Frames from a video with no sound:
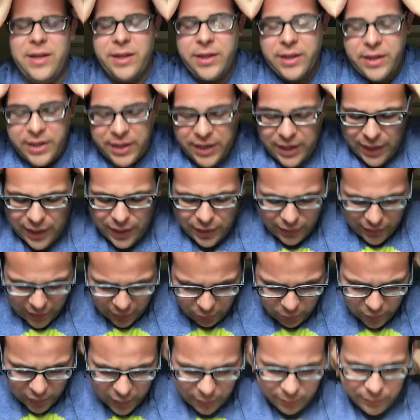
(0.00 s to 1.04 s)

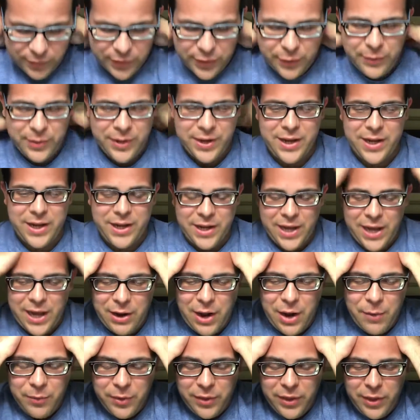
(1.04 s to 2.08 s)
what I'm doing.
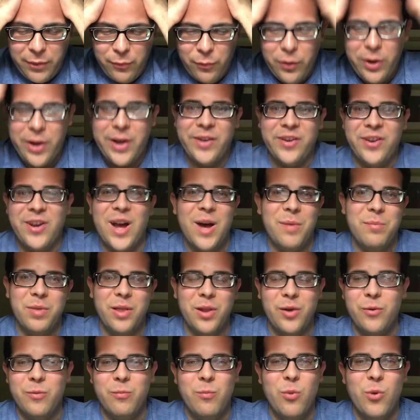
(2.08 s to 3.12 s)
I really want to
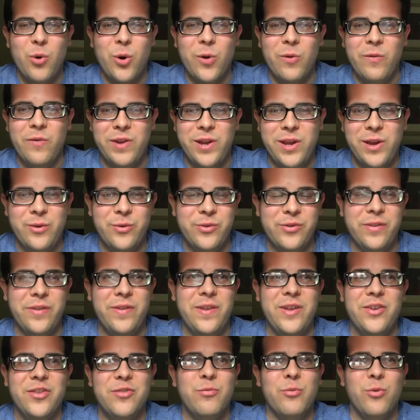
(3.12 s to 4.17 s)
upload more videos than
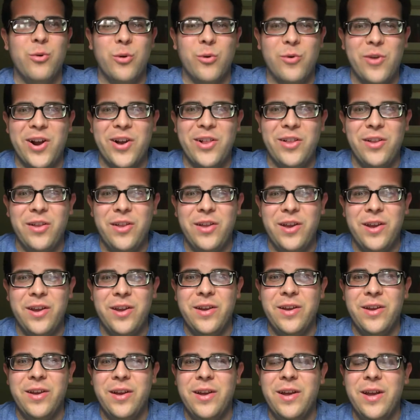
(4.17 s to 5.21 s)
this more regularly